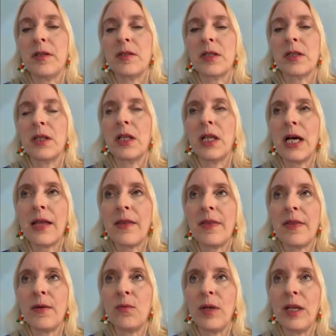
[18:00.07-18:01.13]
But there's a lot
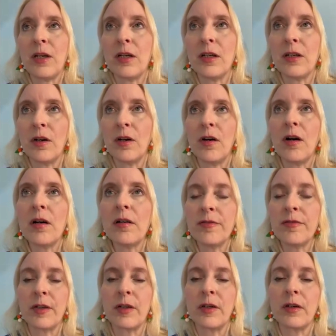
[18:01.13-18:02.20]
that we could
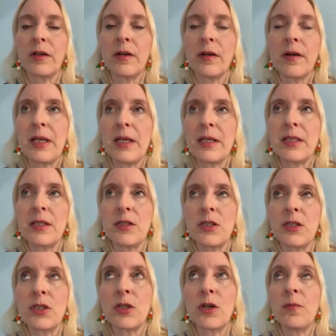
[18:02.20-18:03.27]
offer because there's
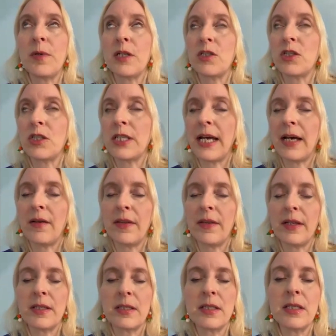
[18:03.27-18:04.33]
so much now
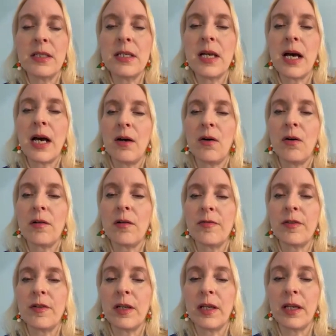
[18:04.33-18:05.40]
that is not
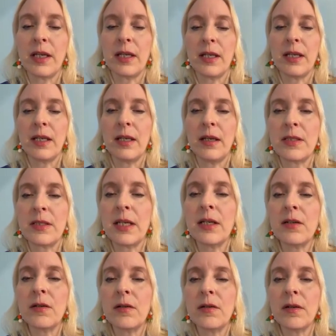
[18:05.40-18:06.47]
offered in the
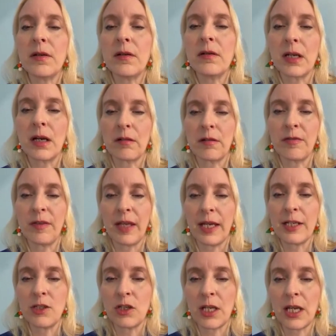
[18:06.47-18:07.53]
standard sonography
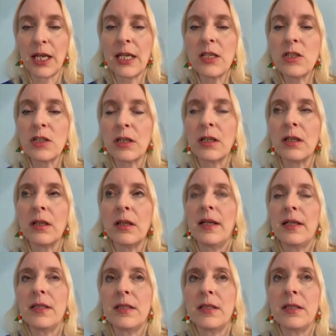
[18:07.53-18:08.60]
education that
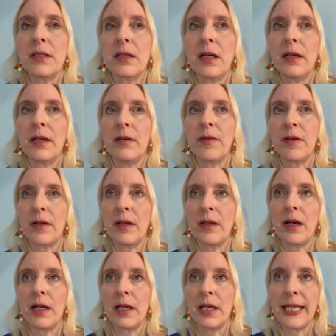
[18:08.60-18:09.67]
it's kind of
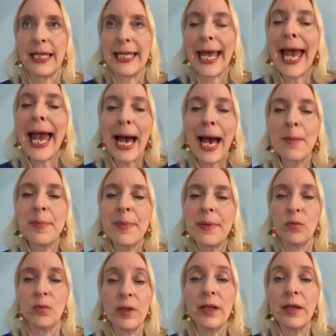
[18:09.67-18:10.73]
a gap, if
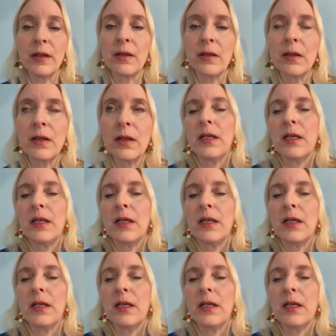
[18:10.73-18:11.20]
you will.